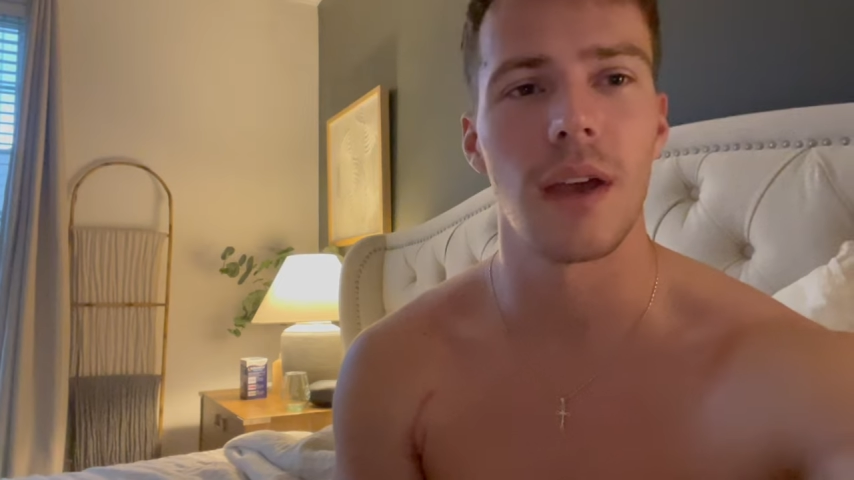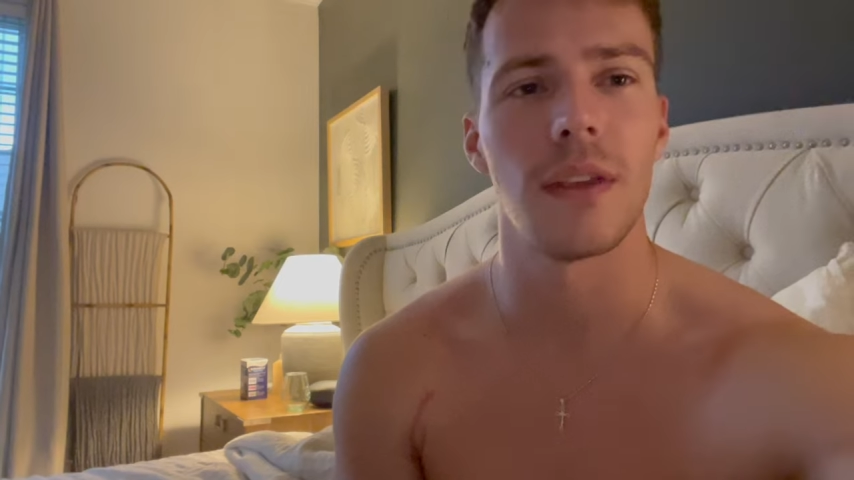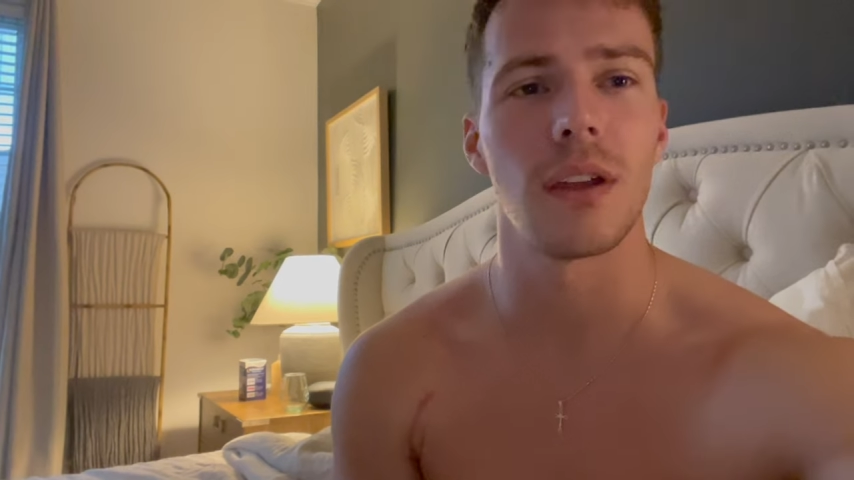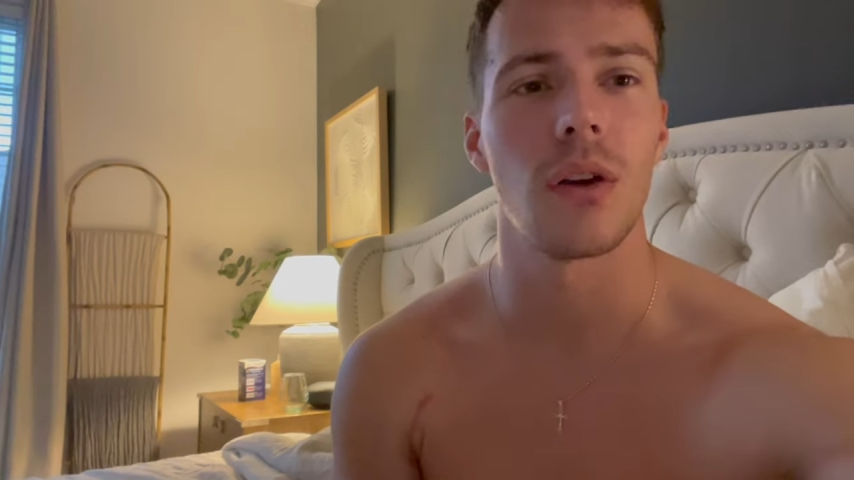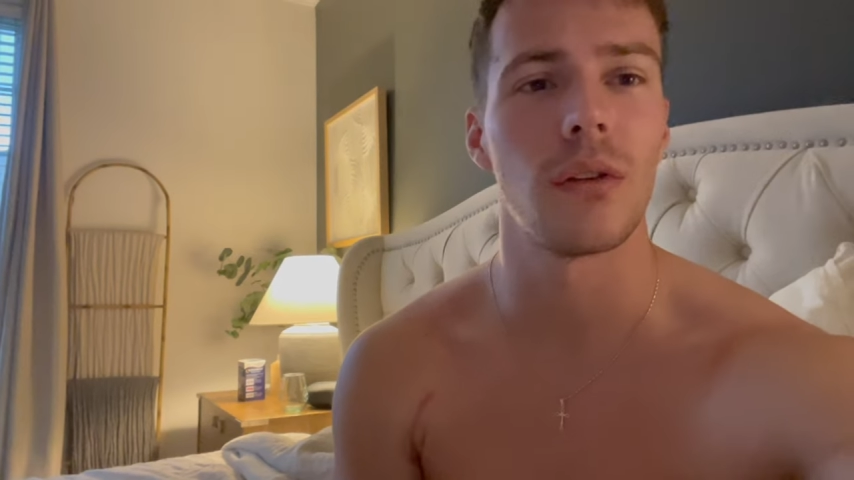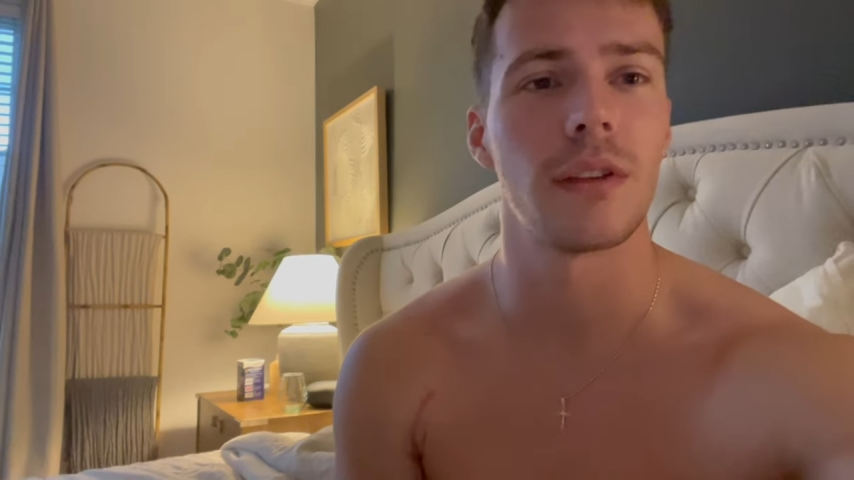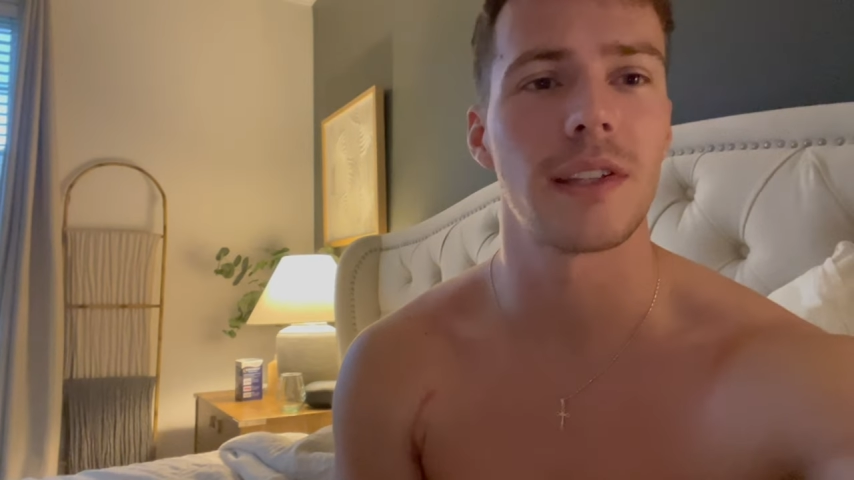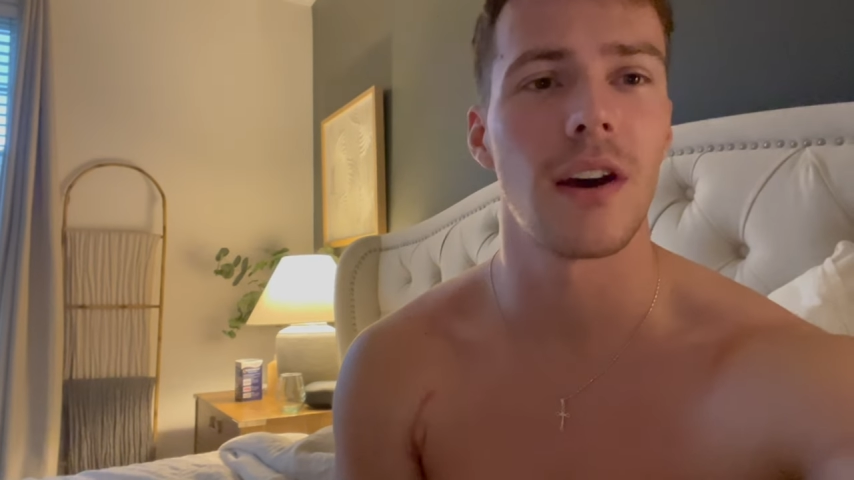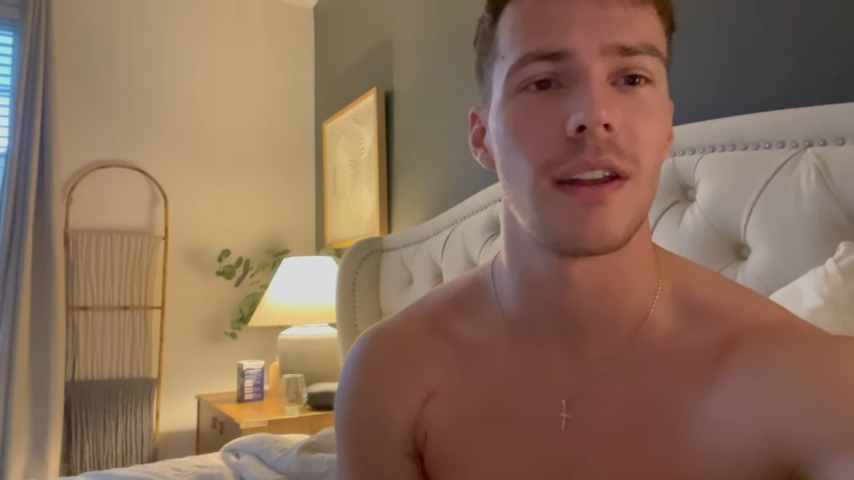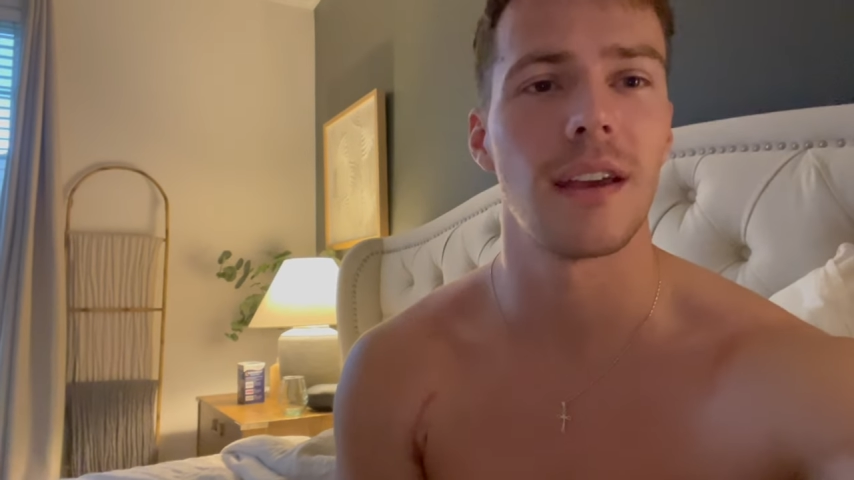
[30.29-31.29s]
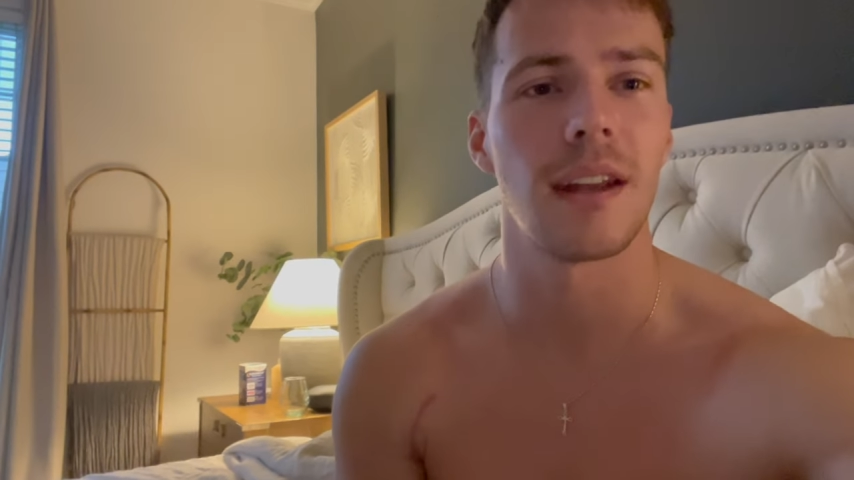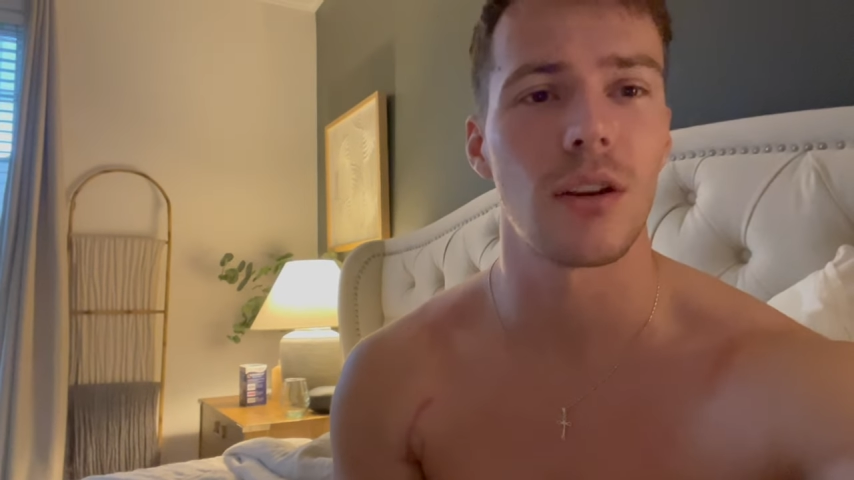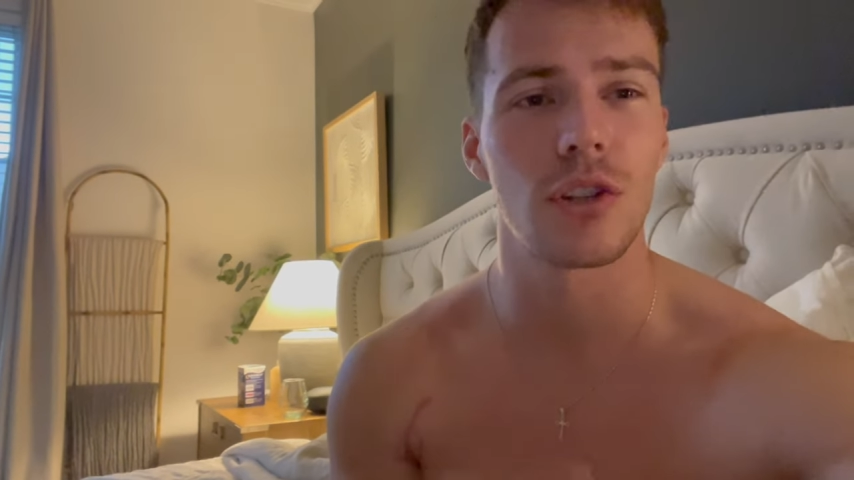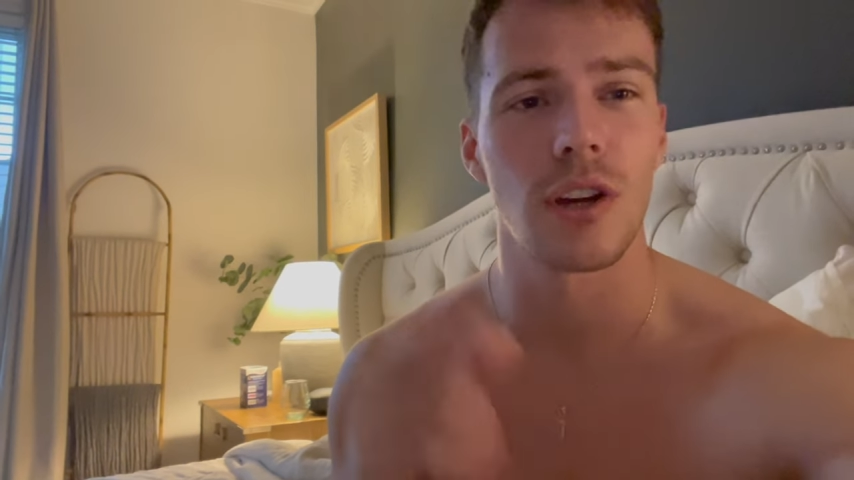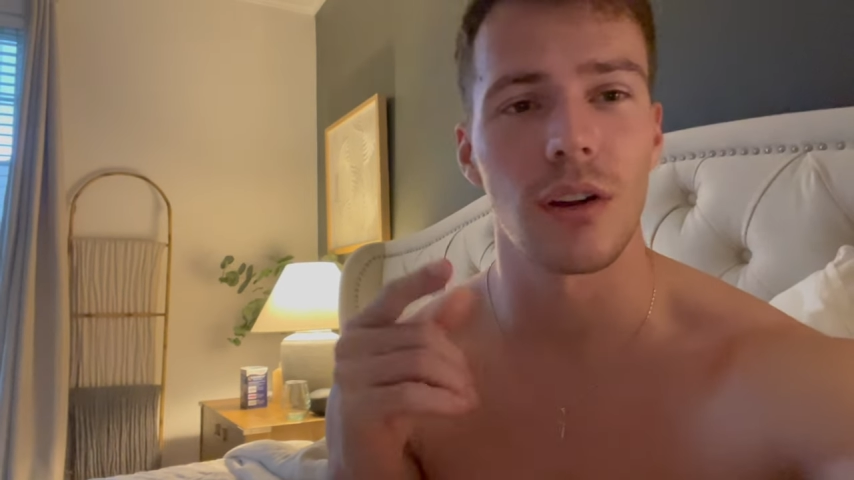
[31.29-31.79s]
and then go to the sauna, and
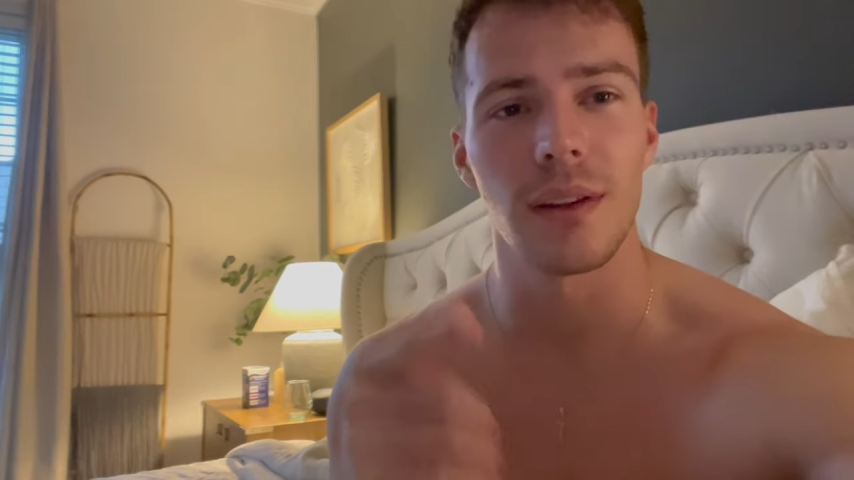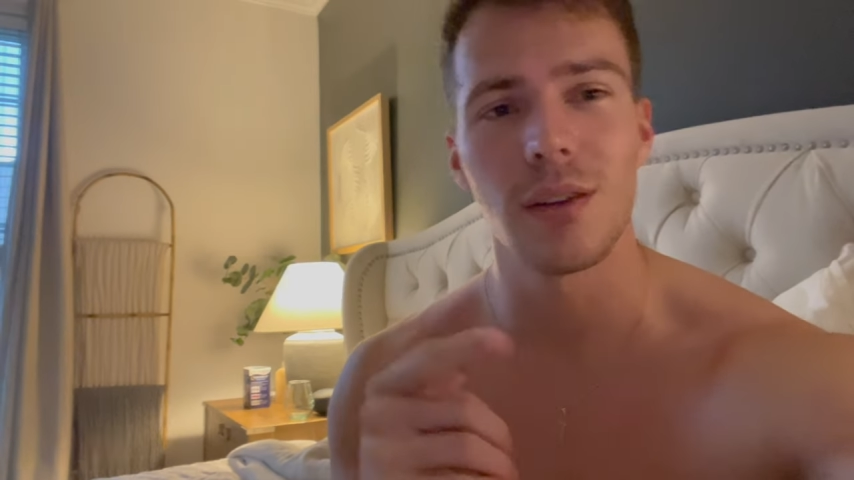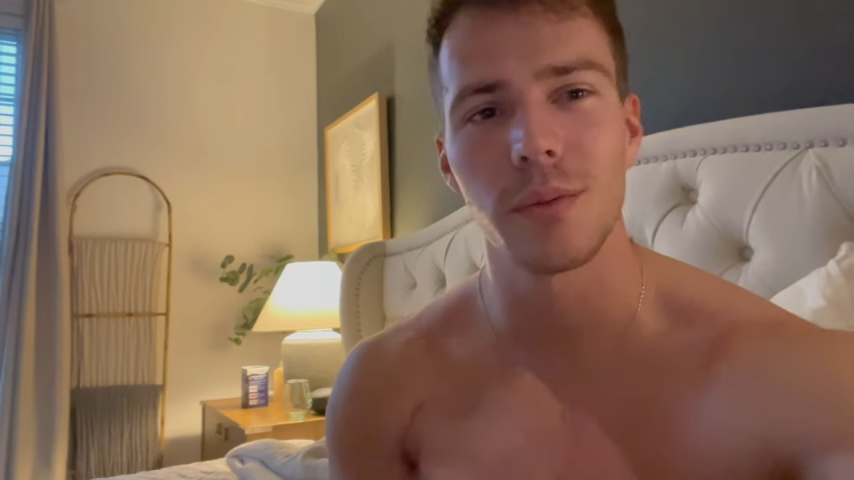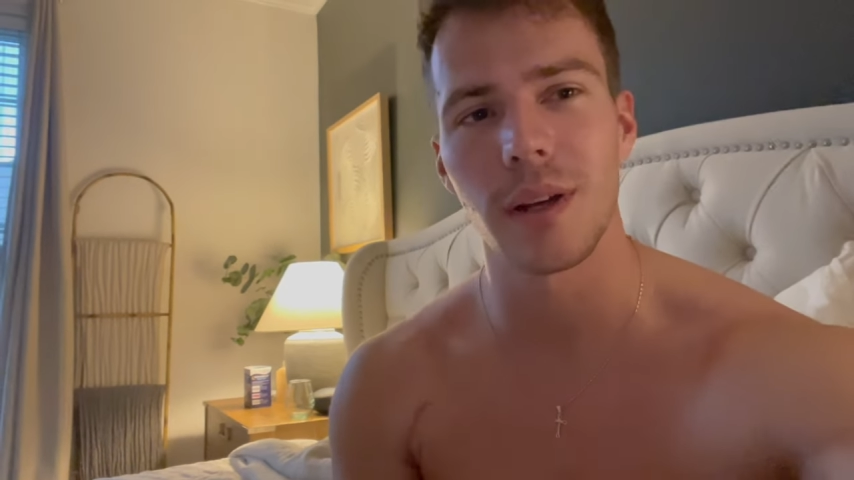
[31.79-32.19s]
I'll share a little